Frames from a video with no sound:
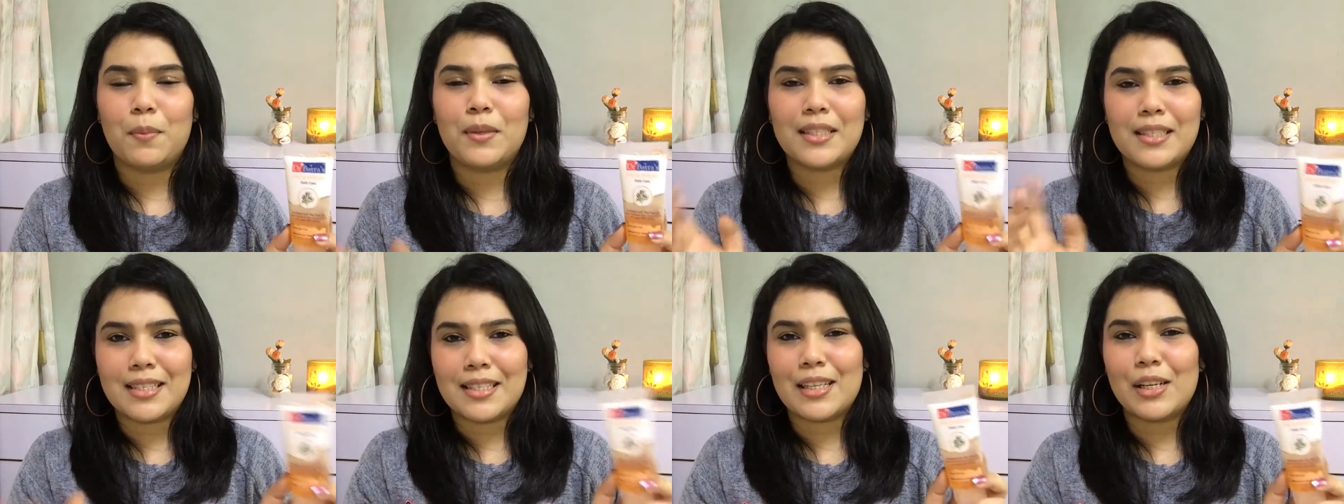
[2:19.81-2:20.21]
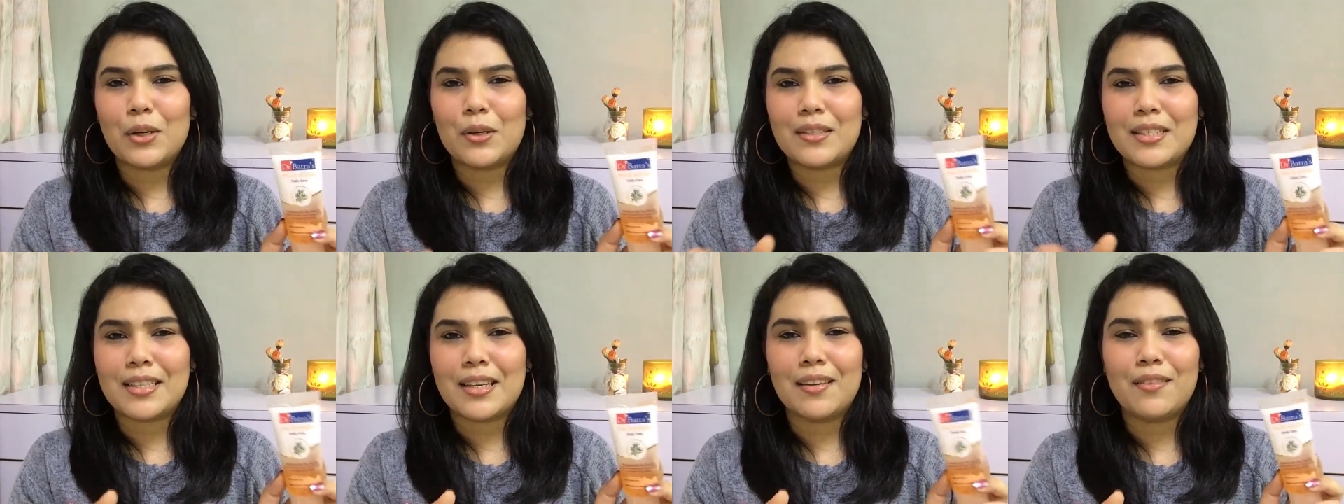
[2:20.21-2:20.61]
but still
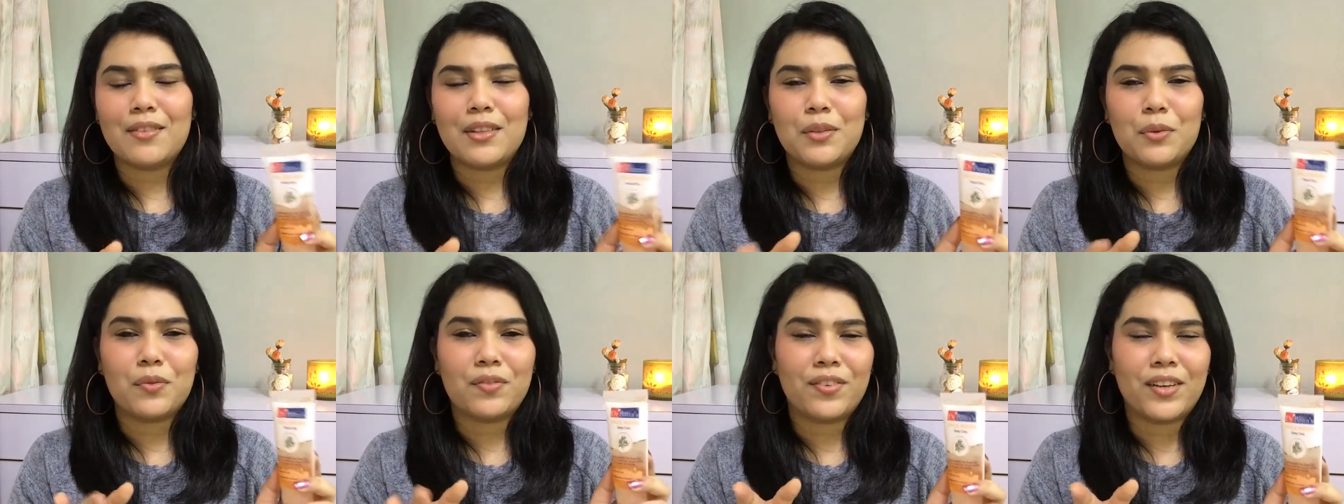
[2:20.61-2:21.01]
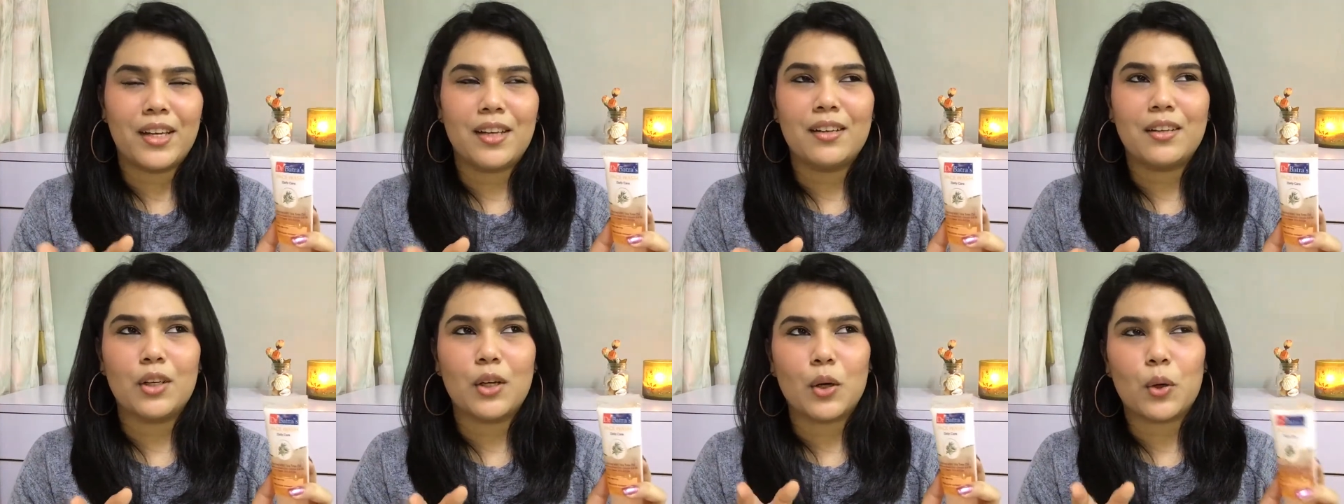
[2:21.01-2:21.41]
your skin will
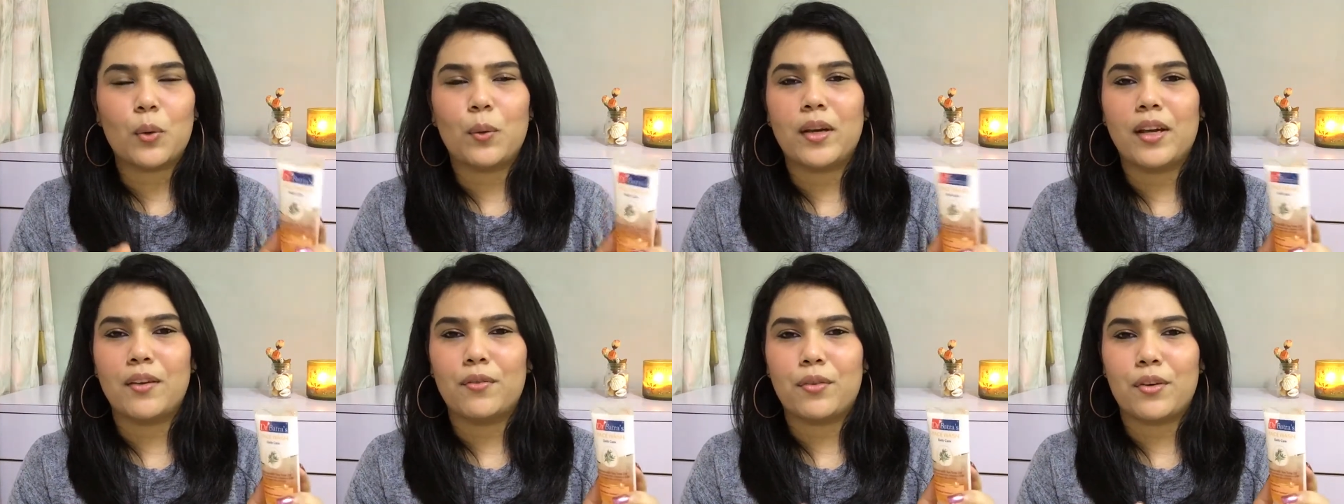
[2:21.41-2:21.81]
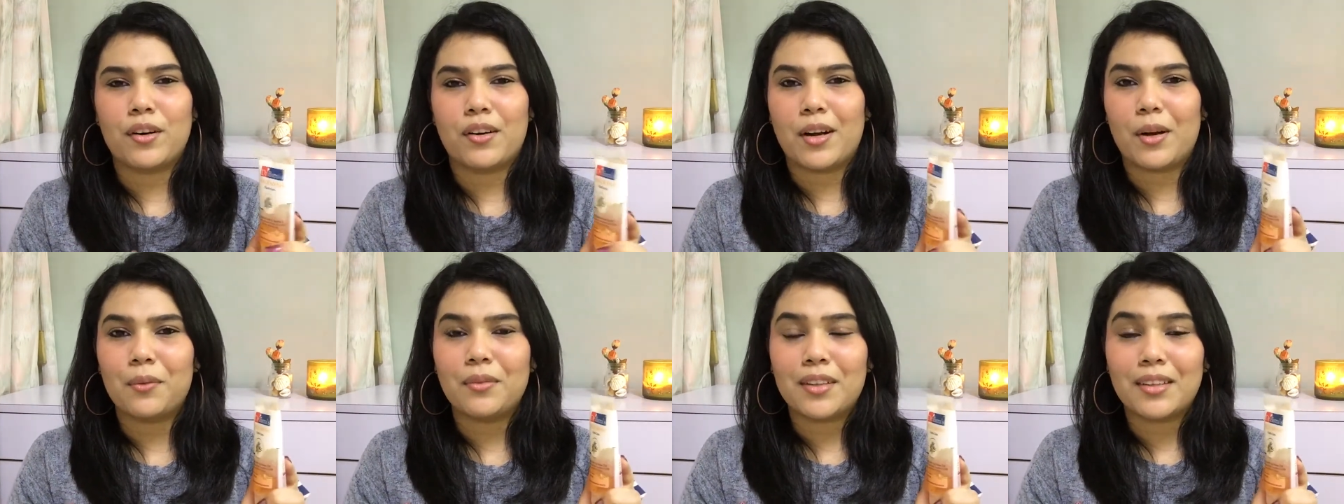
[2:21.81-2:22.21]
feel glowy for
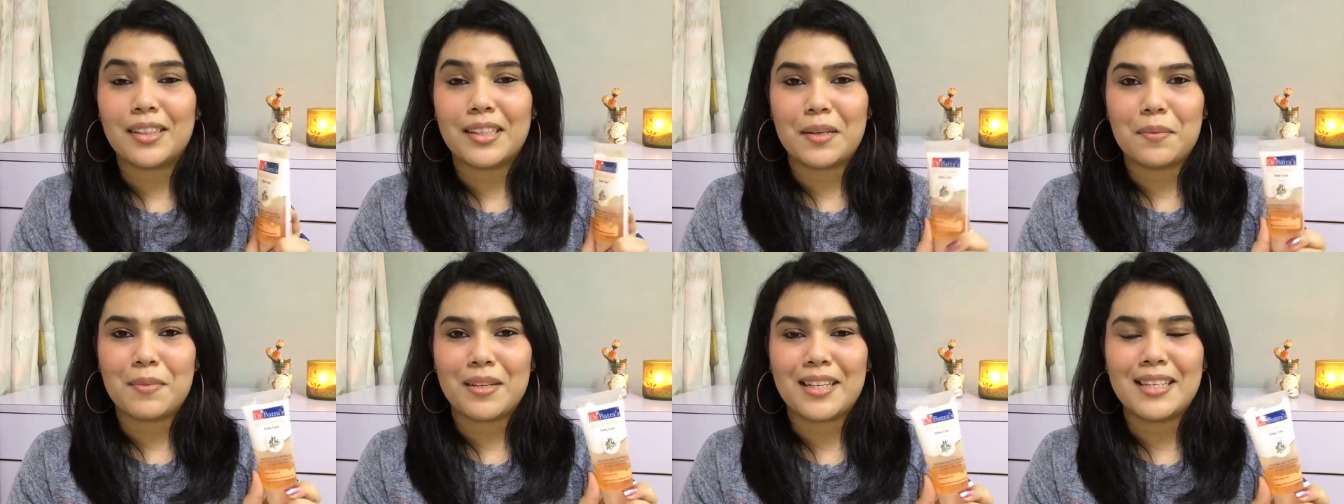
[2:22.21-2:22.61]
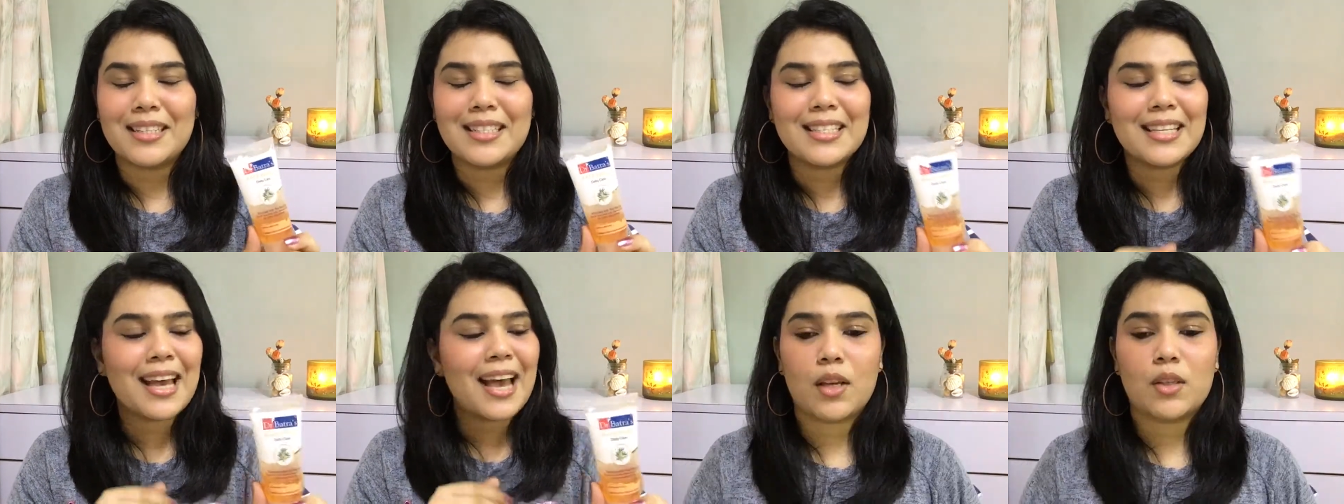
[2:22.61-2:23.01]
around 30 minutes.